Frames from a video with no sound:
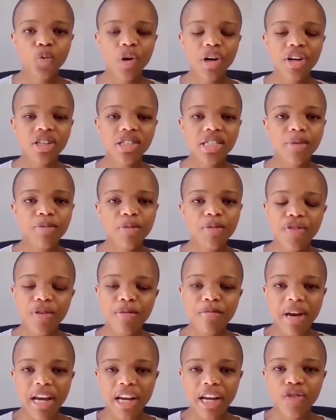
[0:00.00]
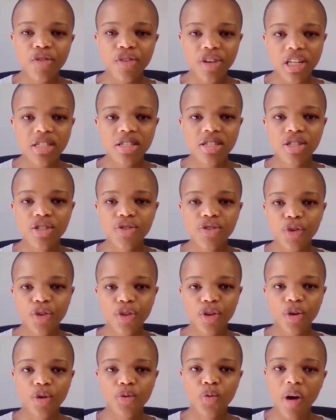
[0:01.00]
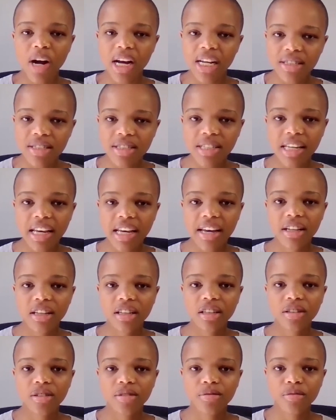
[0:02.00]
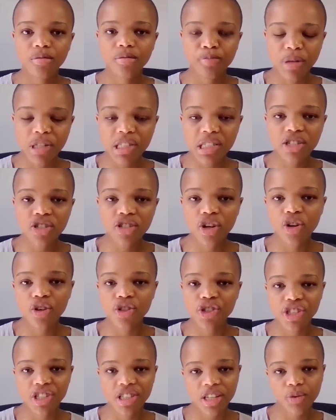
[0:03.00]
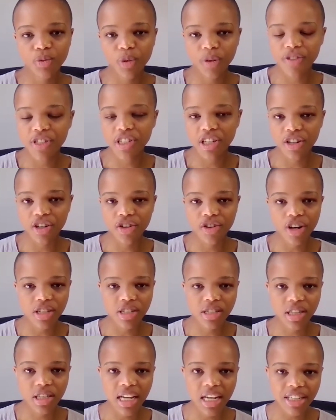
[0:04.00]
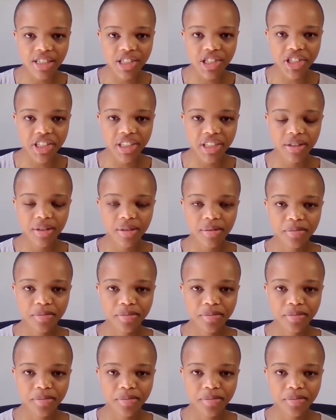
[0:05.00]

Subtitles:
what are some of the main reasons for the wide-scale business closures that we've seen across the country?